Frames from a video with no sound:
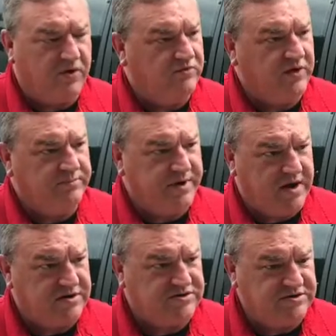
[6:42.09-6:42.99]
over at
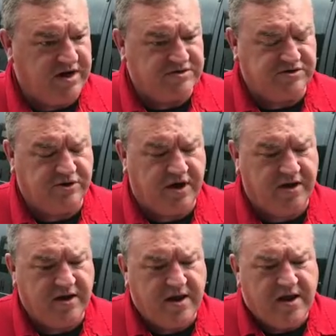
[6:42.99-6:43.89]
Patterson yesterday.